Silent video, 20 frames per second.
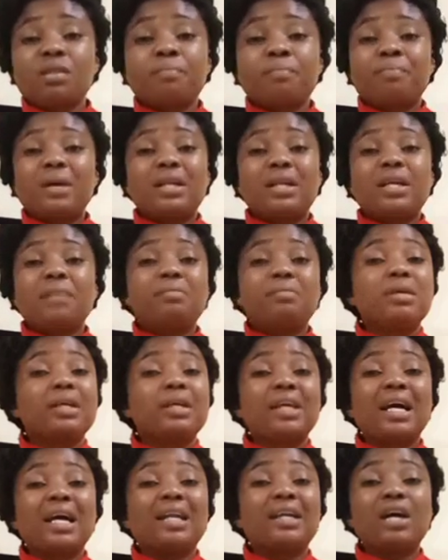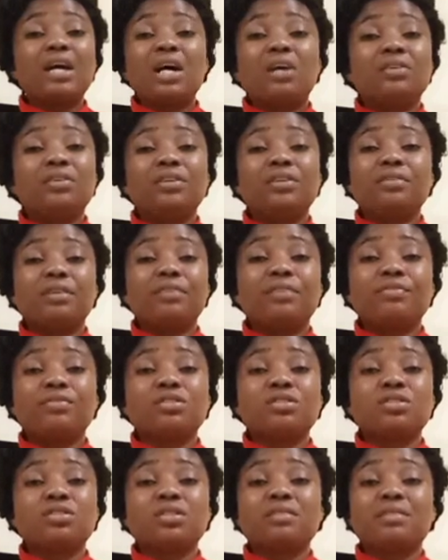pandemic, and all the
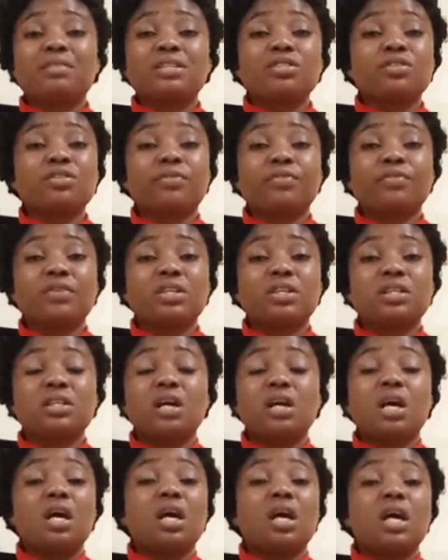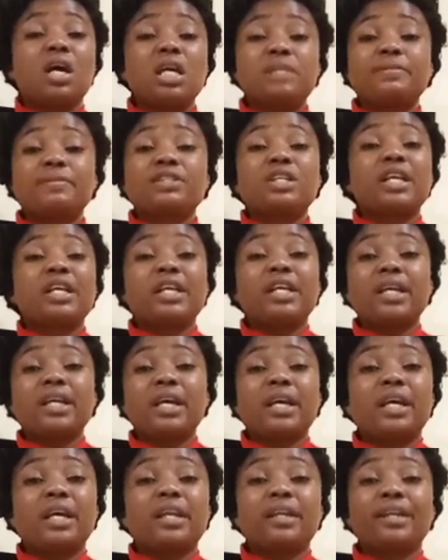rest of it. Especially here
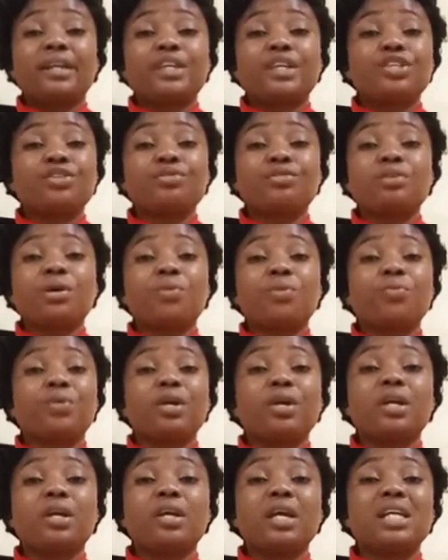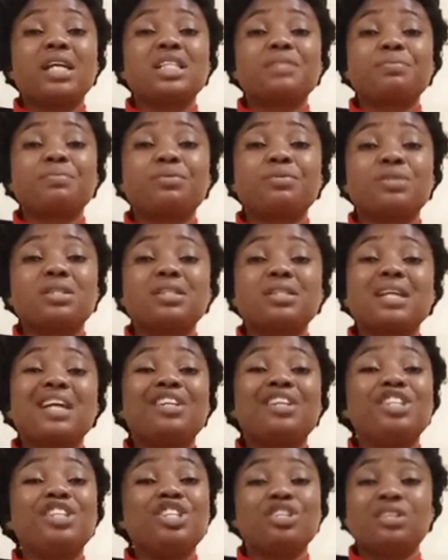in Nigeria, we experience
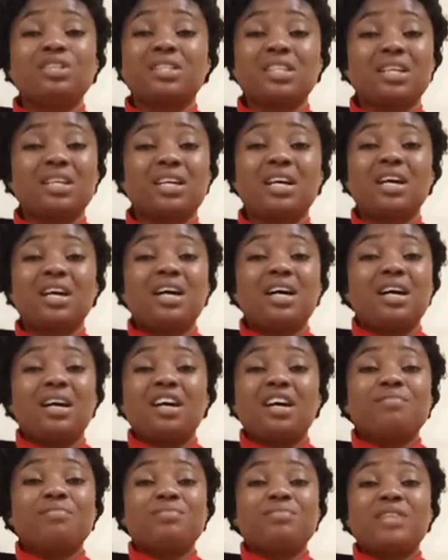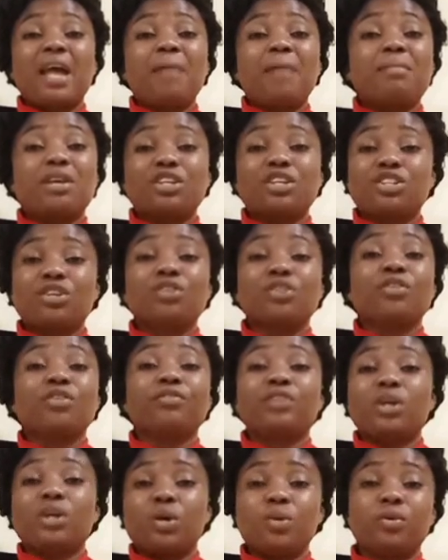another dimension of
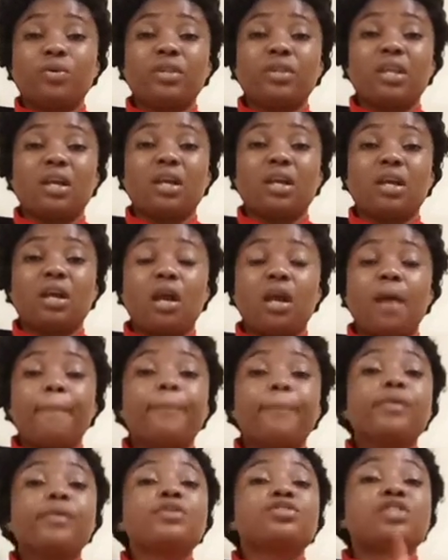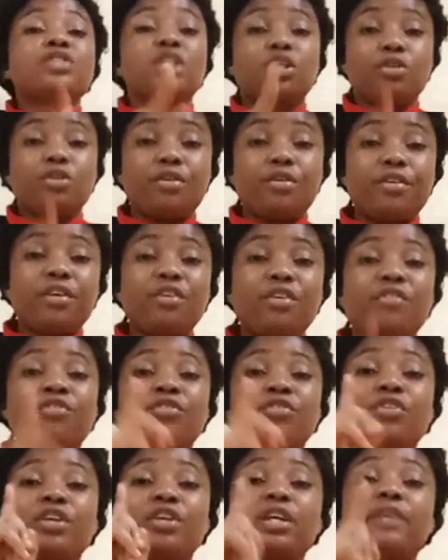the whole thing. But to the glory of
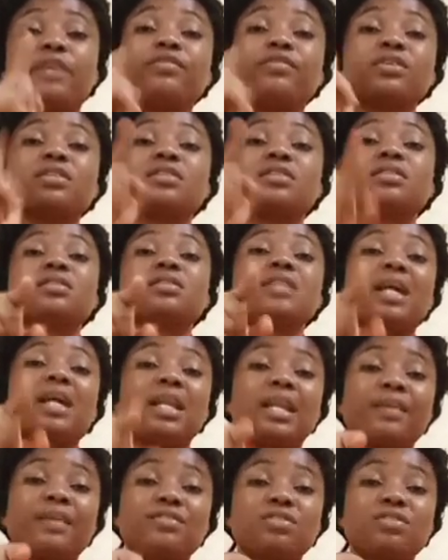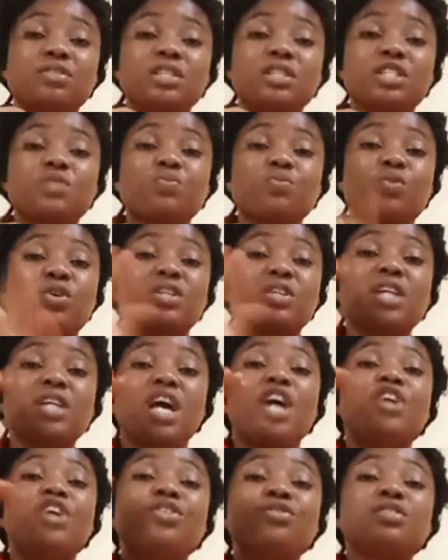God, if you're still alive to this point,
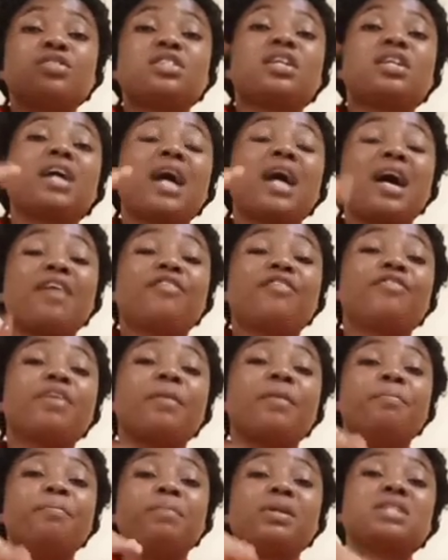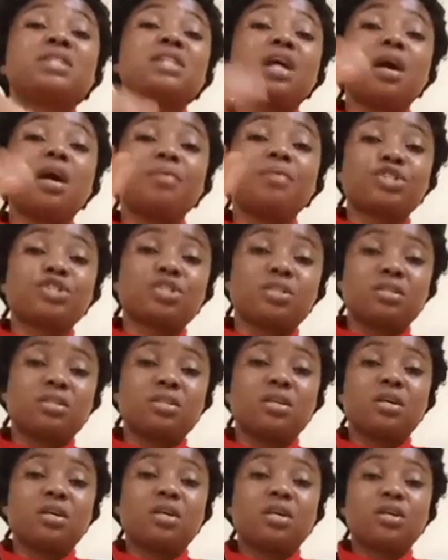you still have a better option
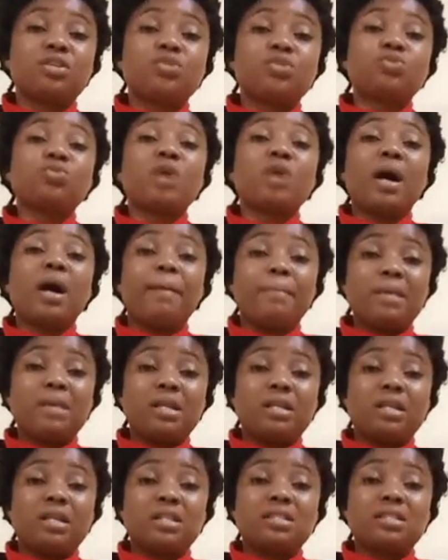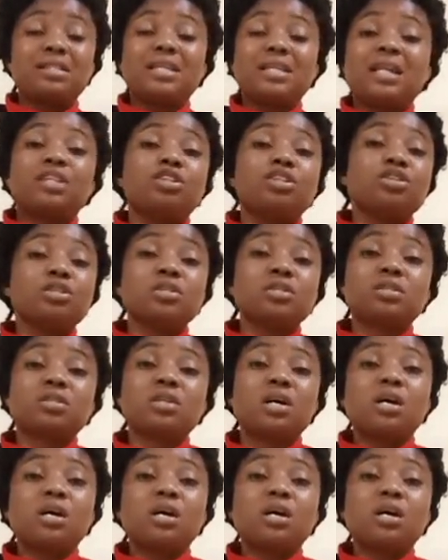to amend it than those